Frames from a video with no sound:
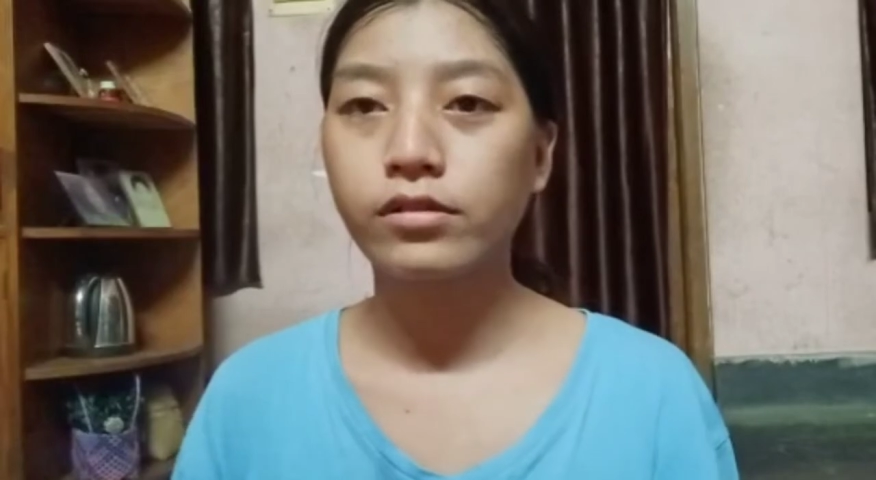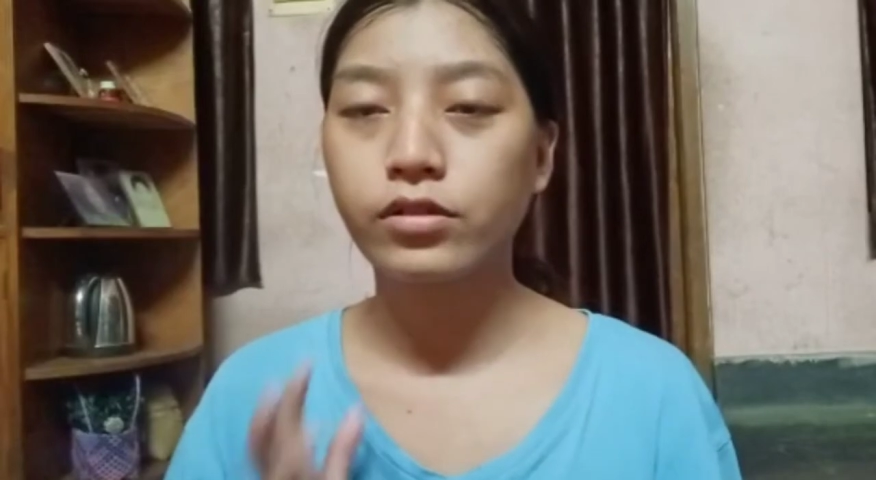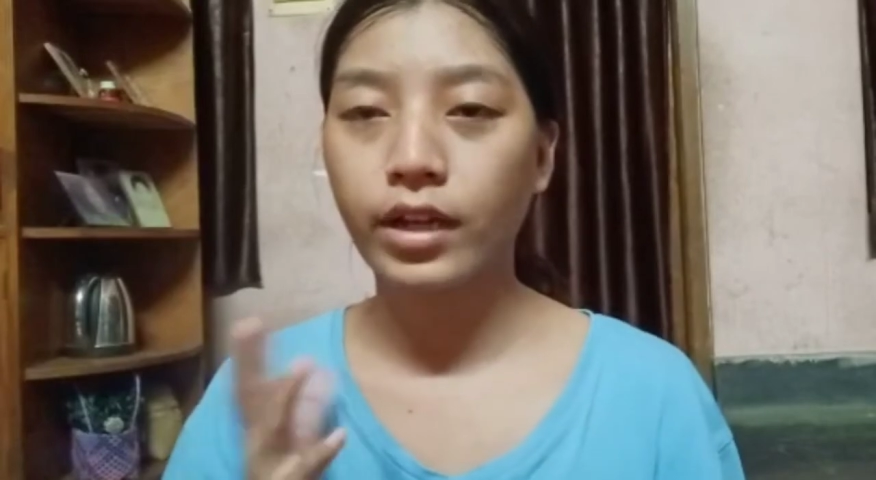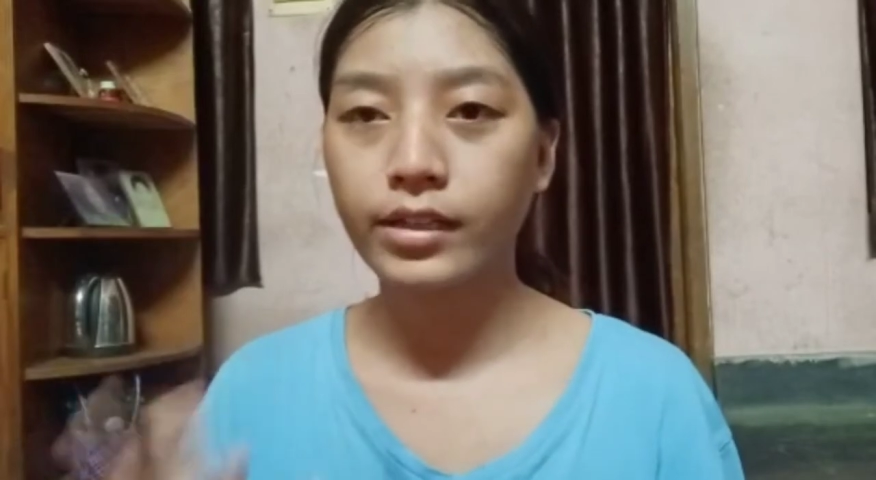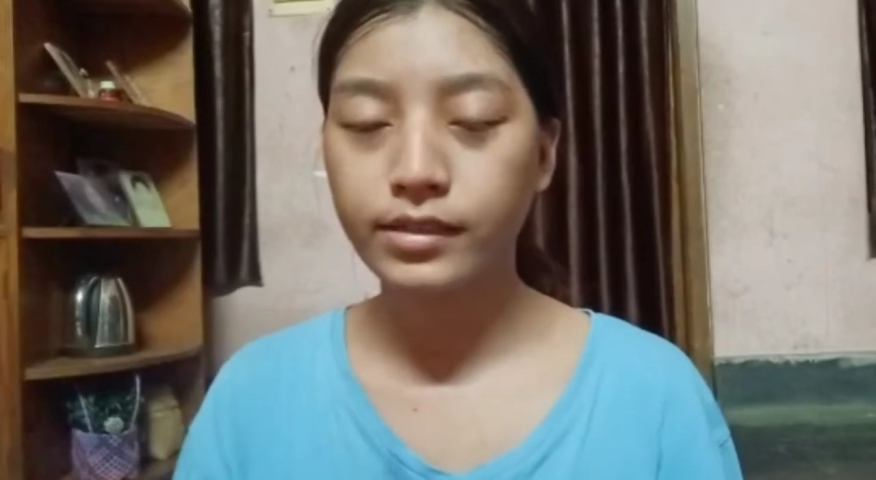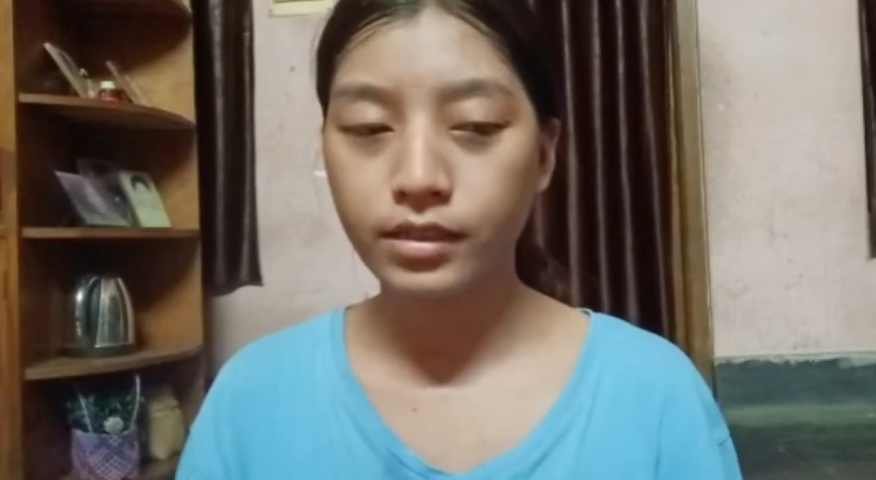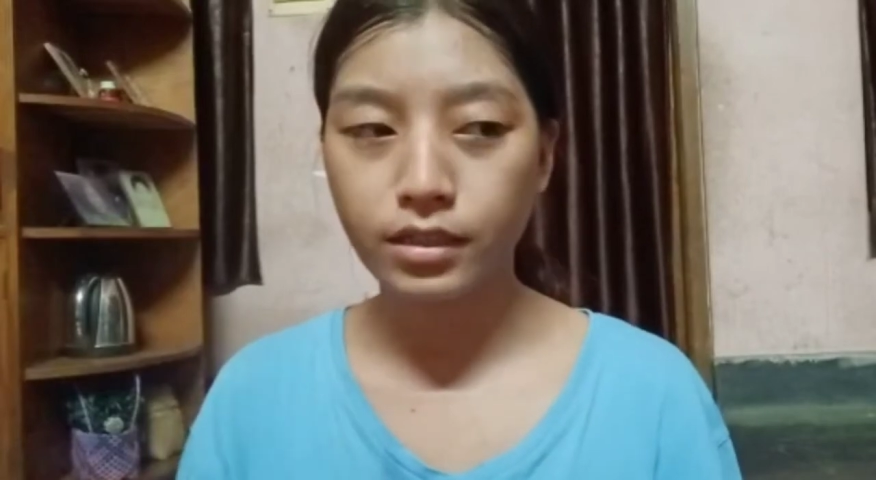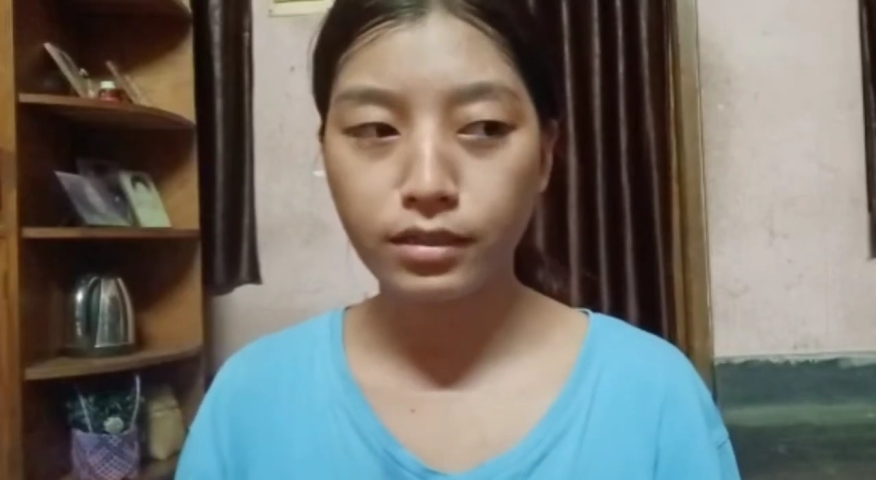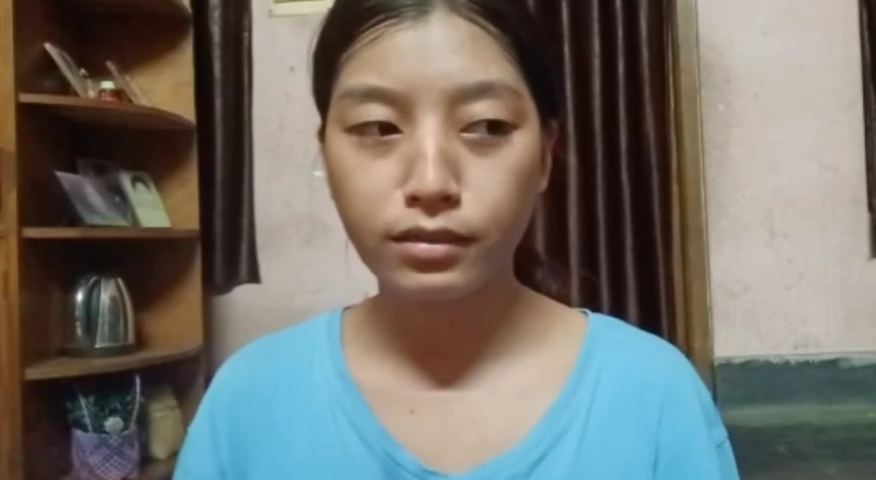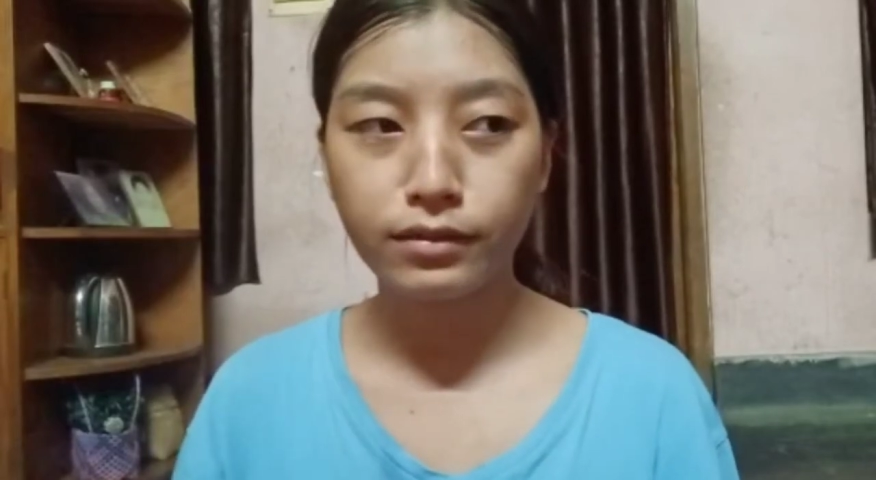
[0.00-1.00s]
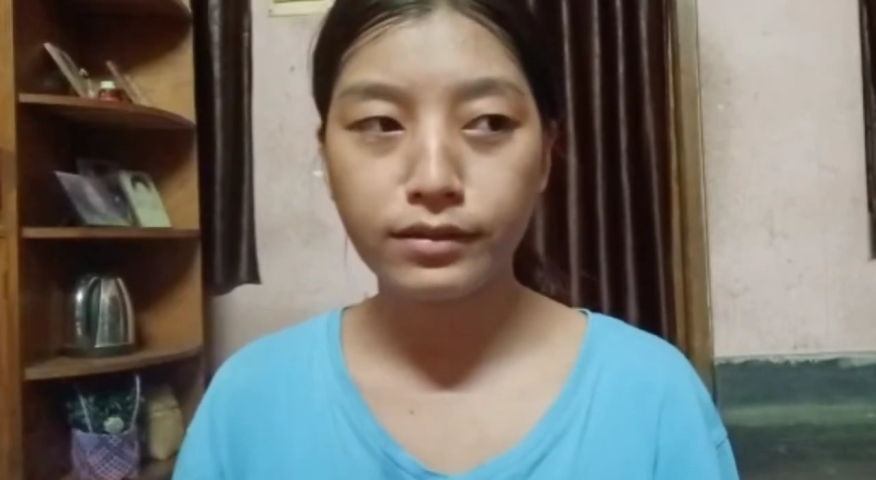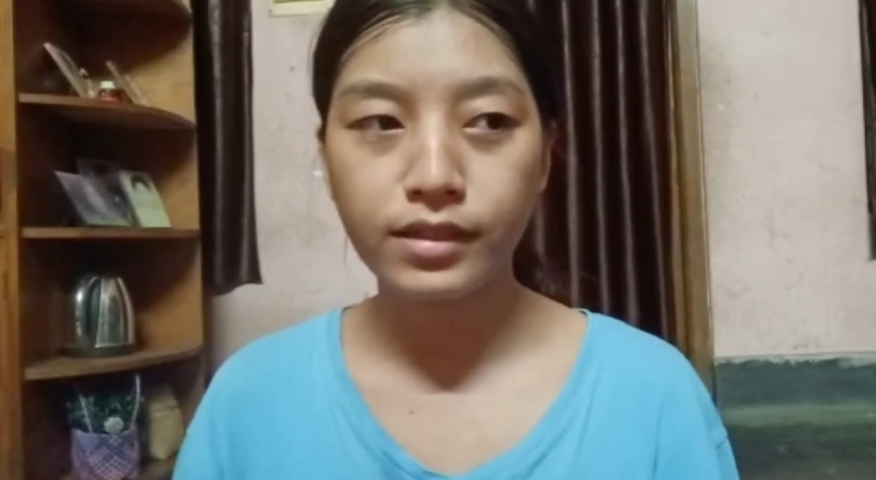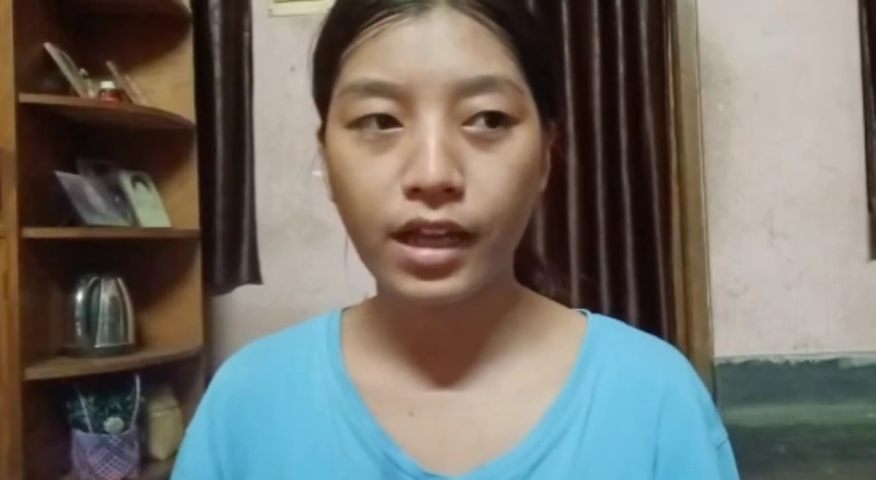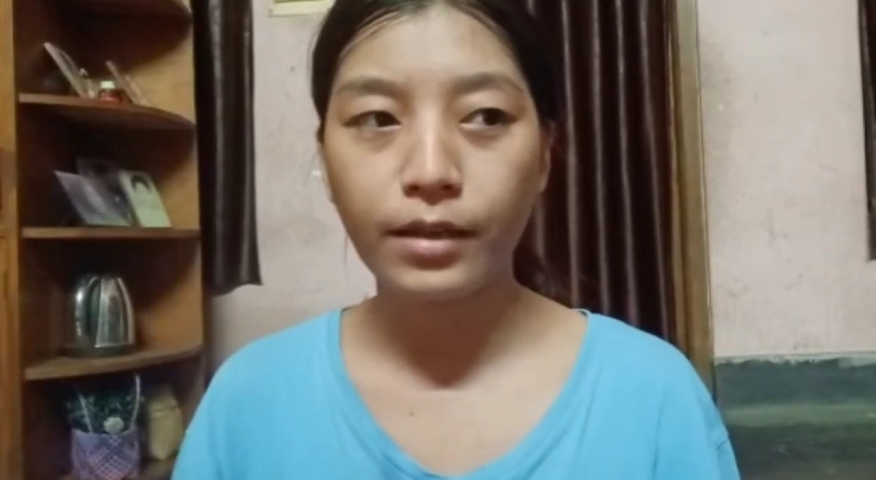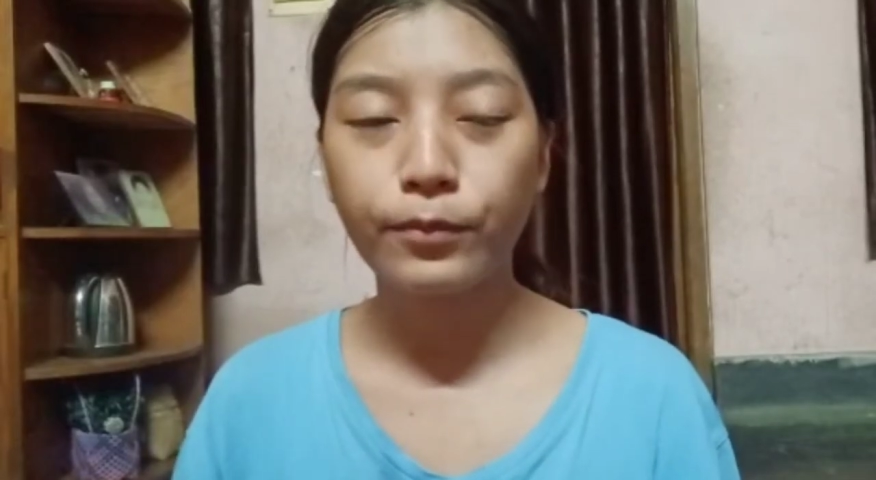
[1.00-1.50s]
dry skin
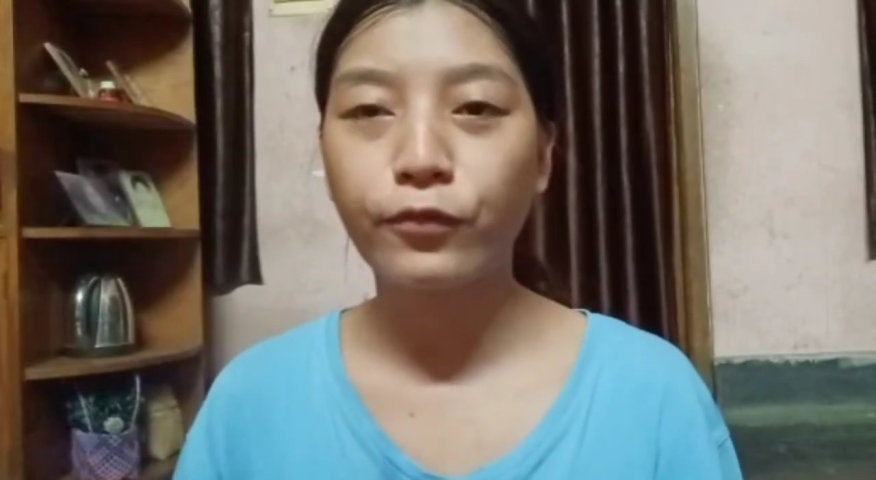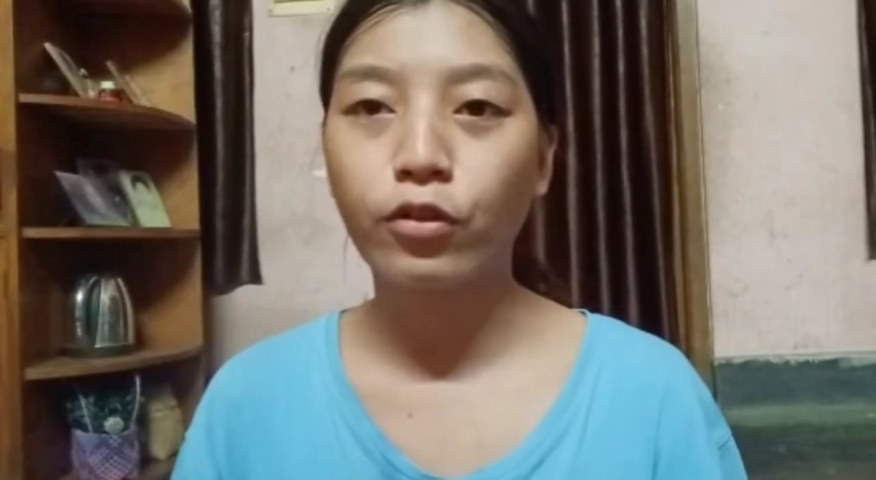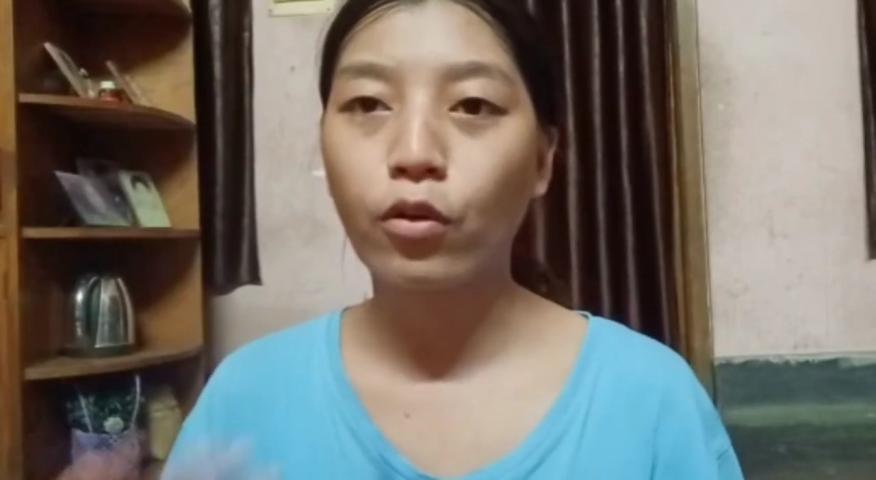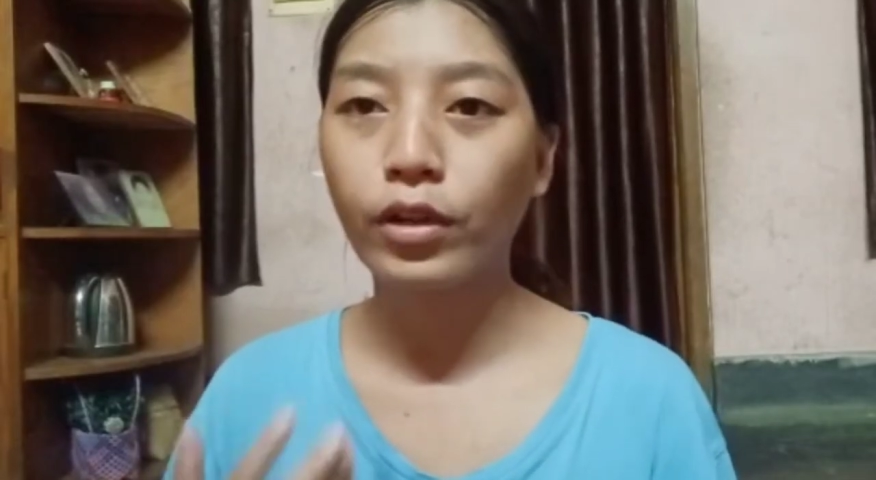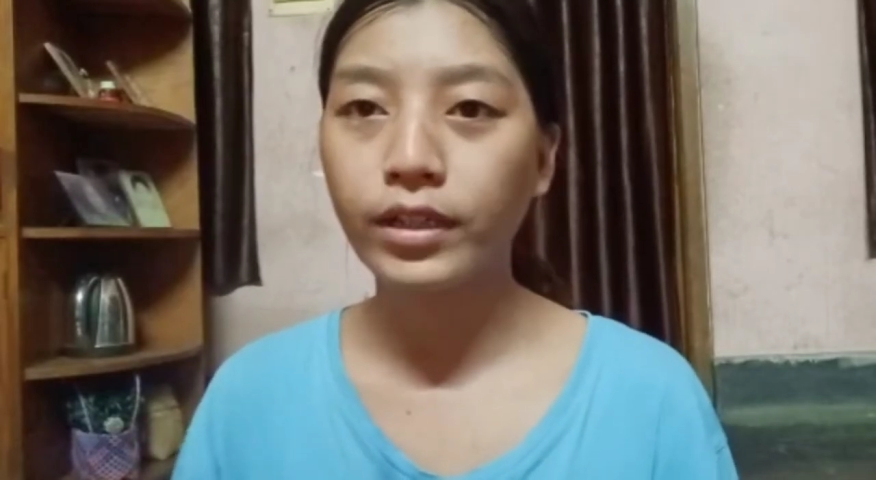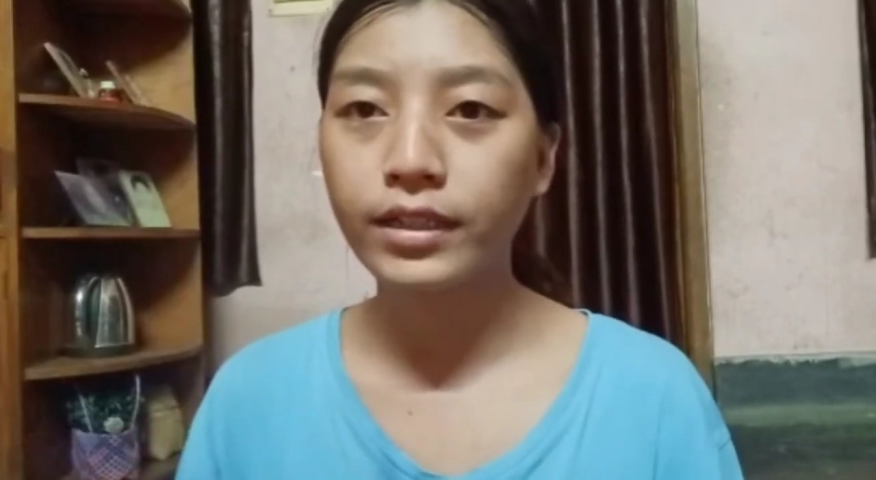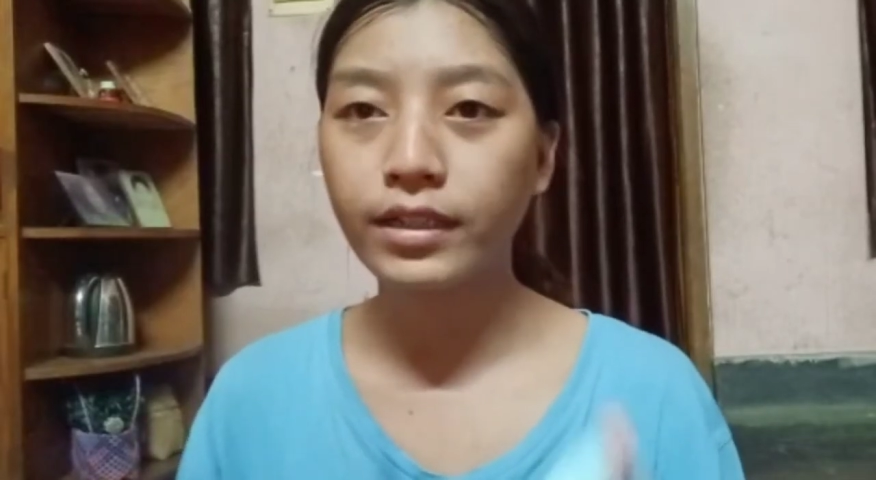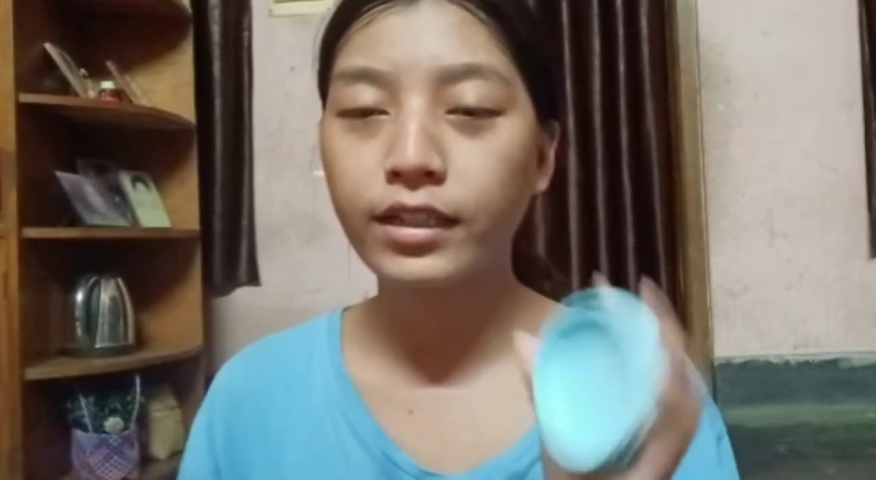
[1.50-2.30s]
type, for oily,